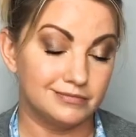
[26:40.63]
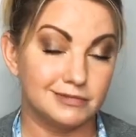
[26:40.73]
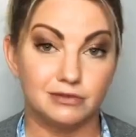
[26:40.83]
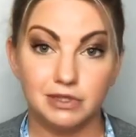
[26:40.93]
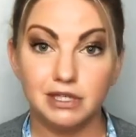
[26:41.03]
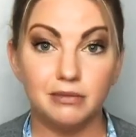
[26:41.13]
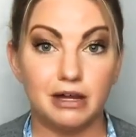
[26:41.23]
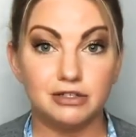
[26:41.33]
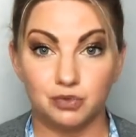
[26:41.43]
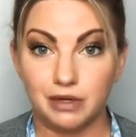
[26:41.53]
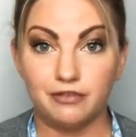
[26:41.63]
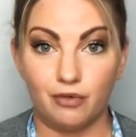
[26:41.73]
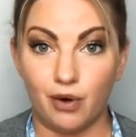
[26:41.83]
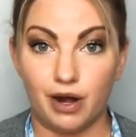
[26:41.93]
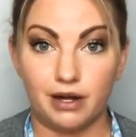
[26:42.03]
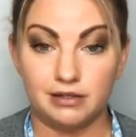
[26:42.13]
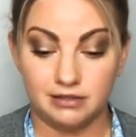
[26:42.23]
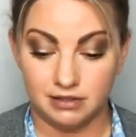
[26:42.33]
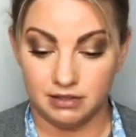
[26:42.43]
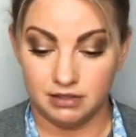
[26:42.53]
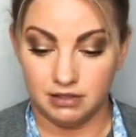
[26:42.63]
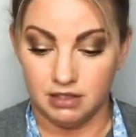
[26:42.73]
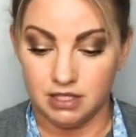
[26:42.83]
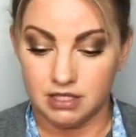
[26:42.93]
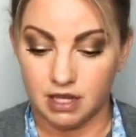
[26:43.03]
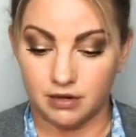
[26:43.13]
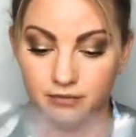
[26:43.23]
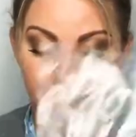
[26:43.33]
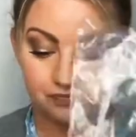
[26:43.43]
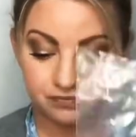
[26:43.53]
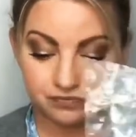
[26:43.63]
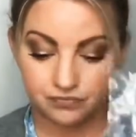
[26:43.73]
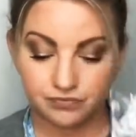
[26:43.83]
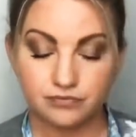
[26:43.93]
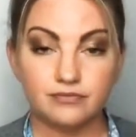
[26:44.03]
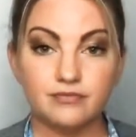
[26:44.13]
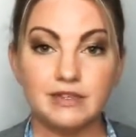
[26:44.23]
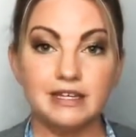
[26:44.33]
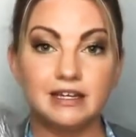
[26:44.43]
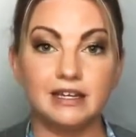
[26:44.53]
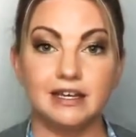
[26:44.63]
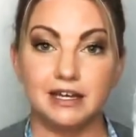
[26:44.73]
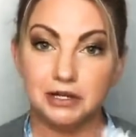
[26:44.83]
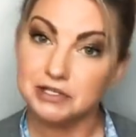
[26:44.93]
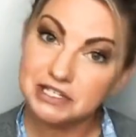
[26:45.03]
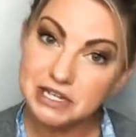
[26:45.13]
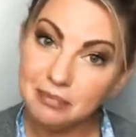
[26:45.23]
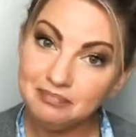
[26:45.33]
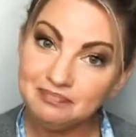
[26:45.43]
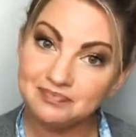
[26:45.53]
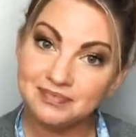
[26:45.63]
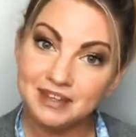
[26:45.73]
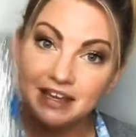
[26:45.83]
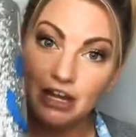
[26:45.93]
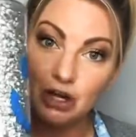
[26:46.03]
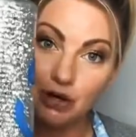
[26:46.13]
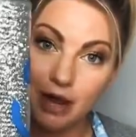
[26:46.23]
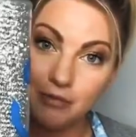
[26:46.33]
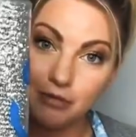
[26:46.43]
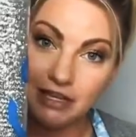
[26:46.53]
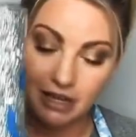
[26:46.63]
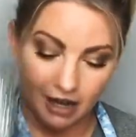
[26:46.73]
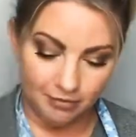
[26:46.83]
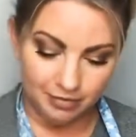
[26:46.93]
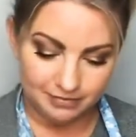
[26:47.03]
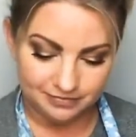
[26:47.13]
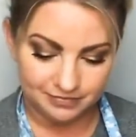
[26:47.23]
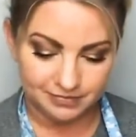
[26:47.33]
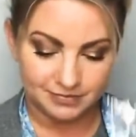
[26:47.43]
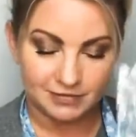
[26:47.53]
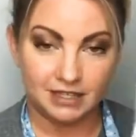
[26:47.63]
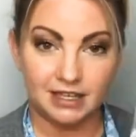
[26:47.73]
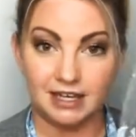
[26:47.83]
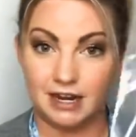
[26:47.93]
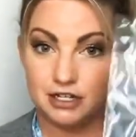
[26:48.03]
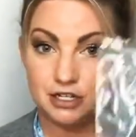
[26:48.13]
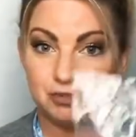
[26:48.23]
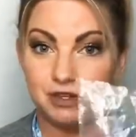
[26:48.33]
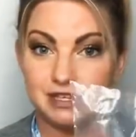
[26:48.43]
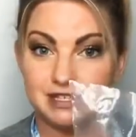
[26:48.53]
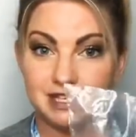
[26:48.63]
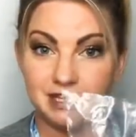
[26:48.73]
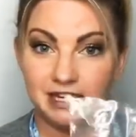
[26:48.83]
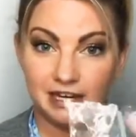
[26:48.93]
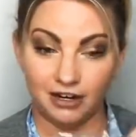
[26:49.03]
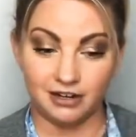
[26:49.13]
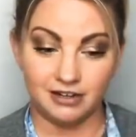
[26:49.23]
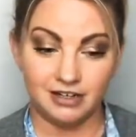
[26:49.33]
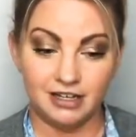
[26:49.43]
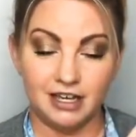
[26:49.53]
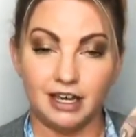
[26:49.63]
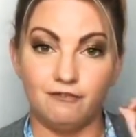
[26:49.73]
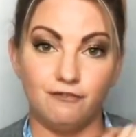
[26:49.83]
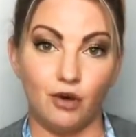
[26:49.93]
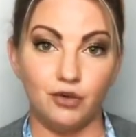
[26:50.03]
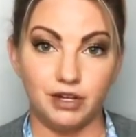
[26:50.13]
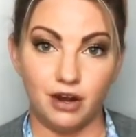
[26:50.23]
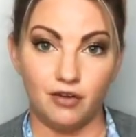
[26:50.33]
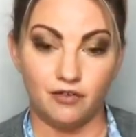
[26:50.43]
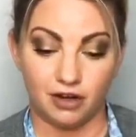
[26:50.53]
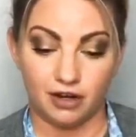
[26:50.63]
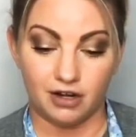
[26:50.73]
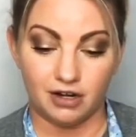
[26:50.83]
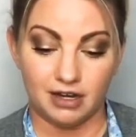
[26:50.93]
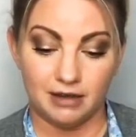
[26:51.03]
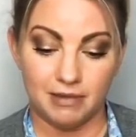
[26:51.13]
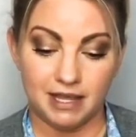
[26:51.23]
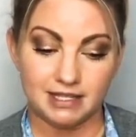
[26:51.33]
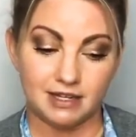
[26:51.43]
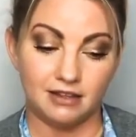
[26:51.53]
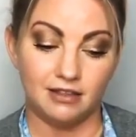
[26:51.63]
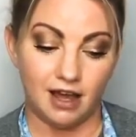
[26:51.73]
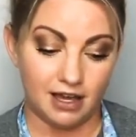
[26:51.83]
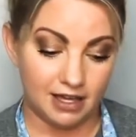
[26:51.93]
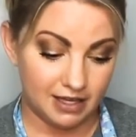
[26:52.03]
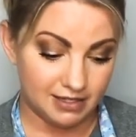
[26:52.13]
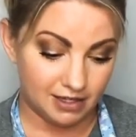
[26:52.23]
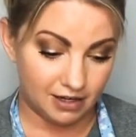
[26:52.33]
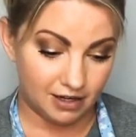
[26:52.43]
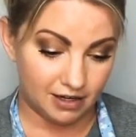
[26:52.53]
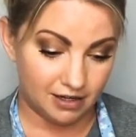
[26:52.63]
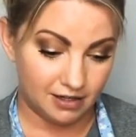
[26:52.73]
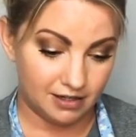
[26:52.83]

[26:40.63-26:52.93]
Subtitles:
really about 24. So here's a tip. Grab a big cup, and I just put this in here and fold it over. It makes it a lot easier.